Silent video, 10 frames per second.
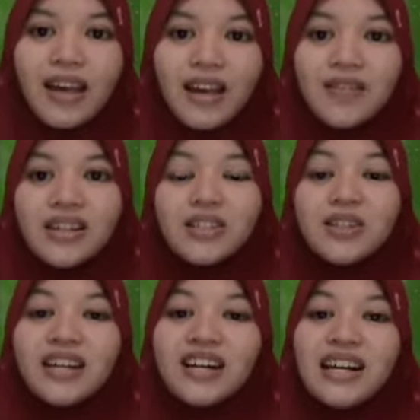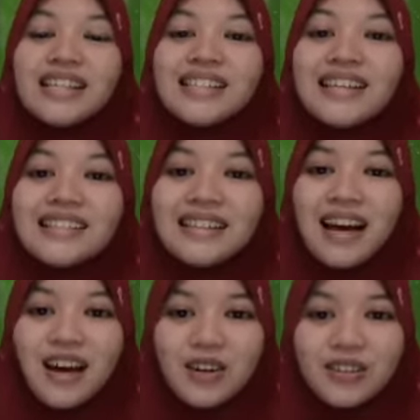Irregular is a
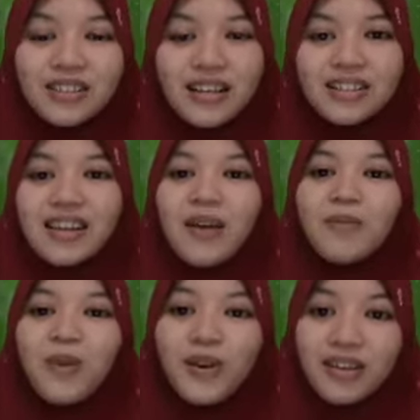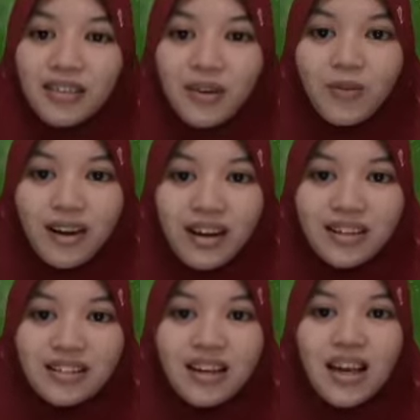noun that more than
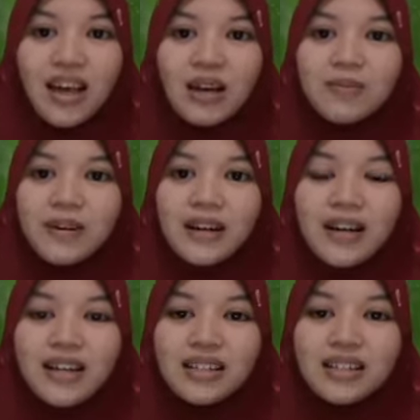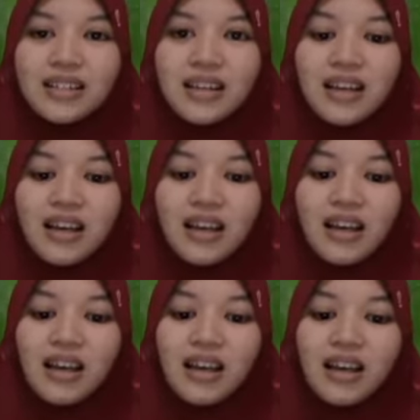one, but
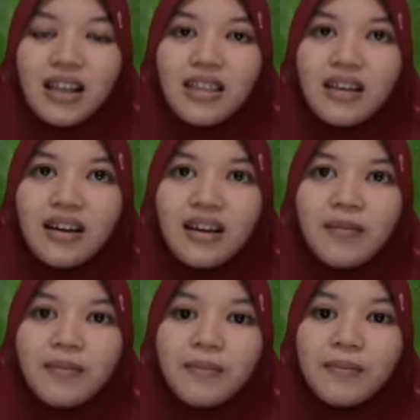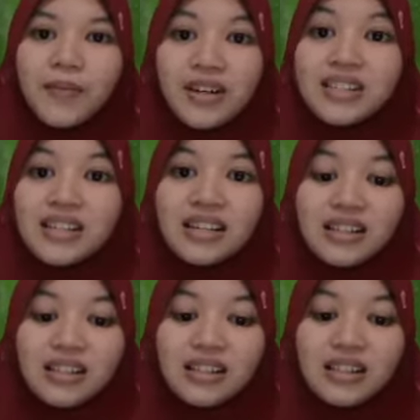the
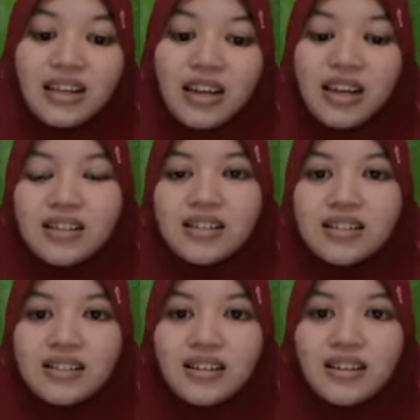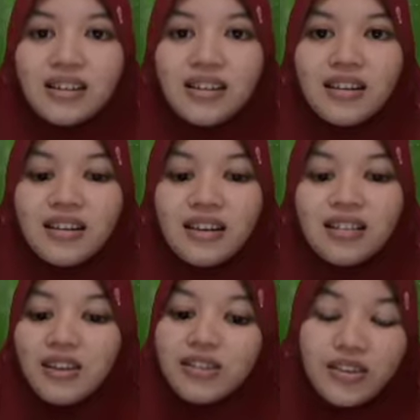particle is
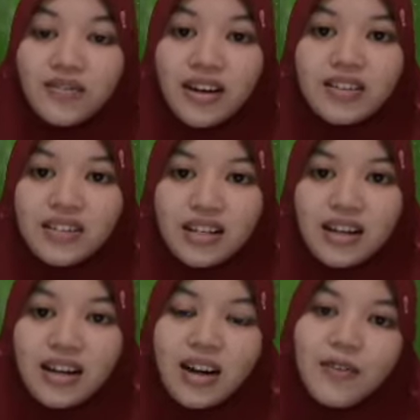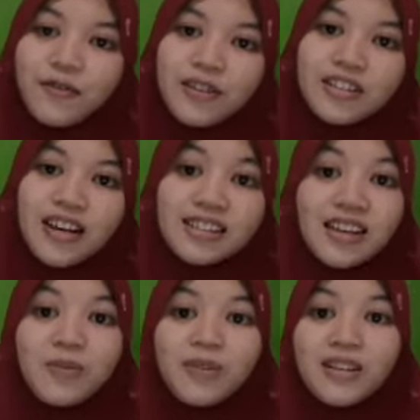not regular. For the
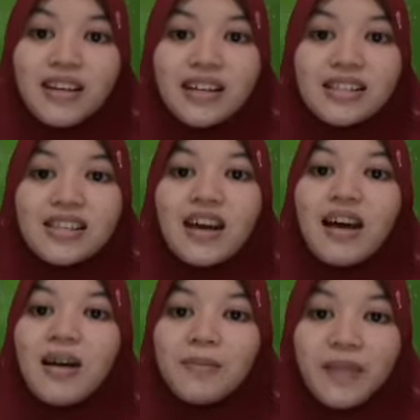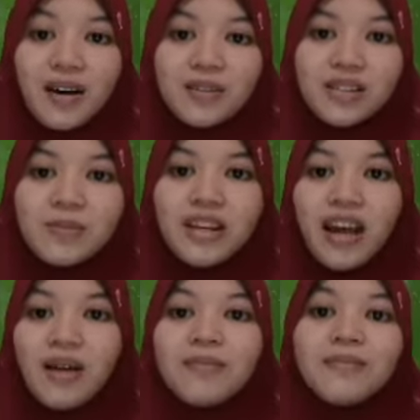example is mouse
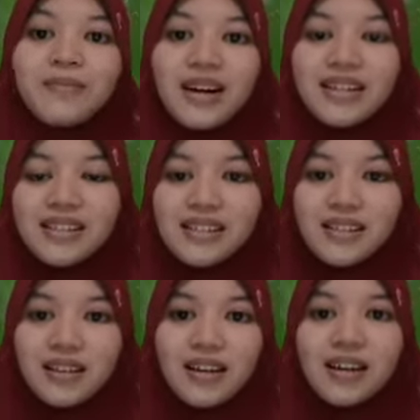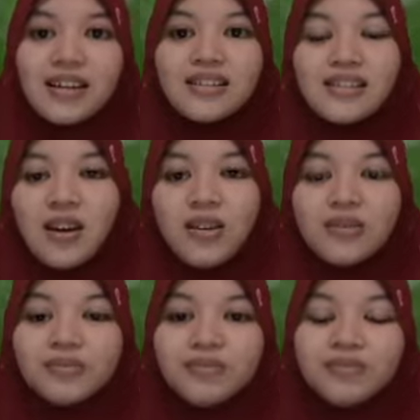become mice. So